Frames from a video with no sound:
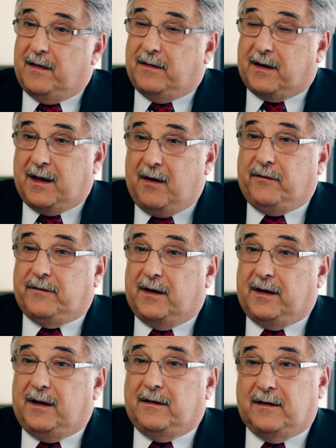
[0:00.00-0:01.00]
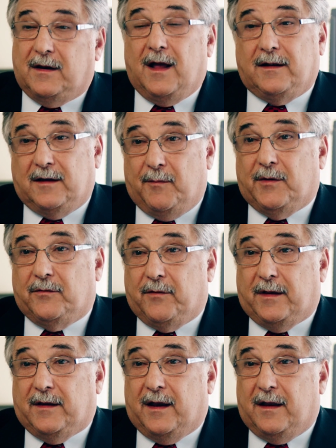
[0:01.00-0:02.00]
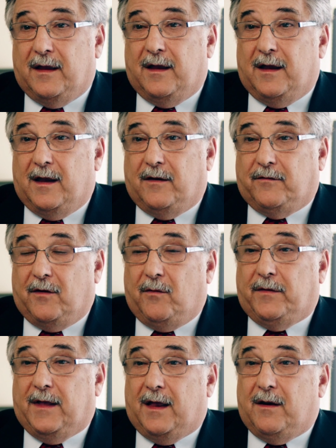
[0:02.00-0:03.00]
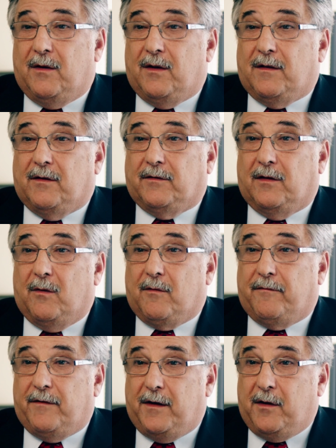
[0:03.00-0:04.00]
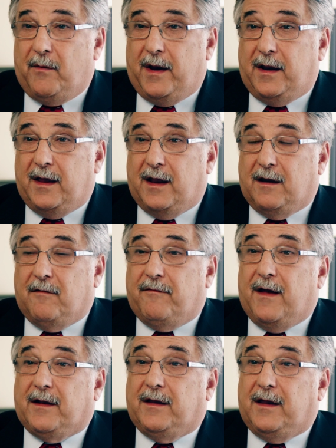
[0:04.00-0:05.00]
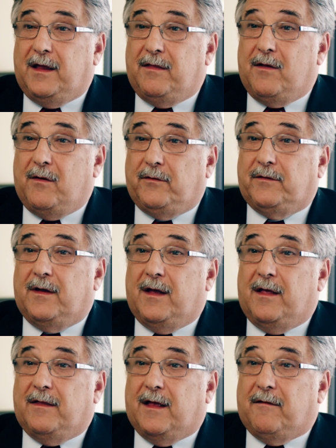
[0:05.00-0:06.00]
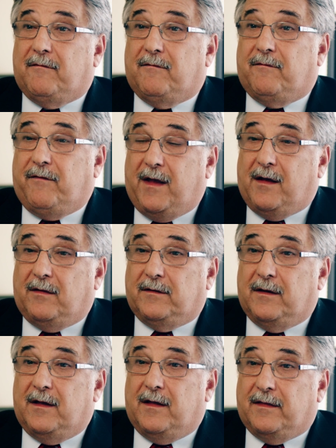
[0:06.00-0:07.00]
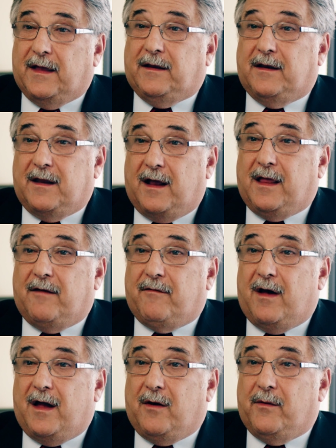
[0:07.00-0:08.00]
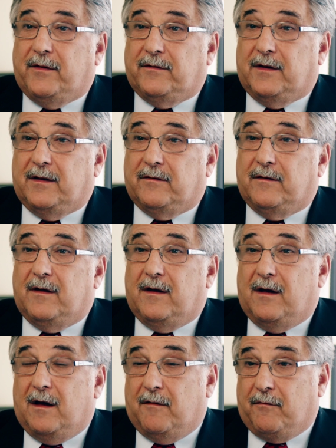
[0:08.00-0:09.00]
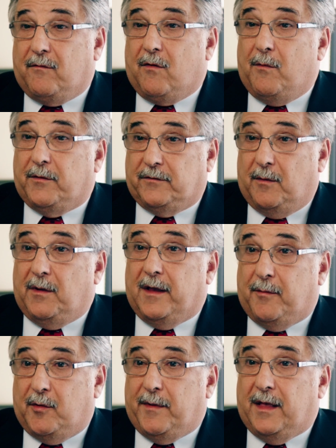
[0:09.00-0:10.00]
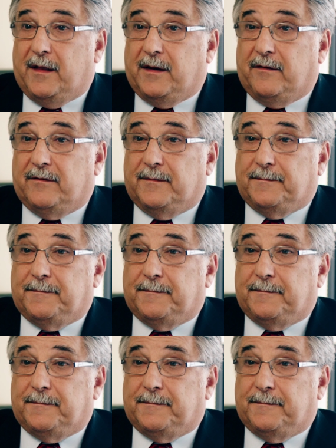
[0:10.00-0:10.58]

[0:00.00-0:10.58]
The CARE study did not demonstrate that. It showed that there's a lower failure rate, and in fact, in those that failed, they did not have a higher incidence of chromosomal abnormalities.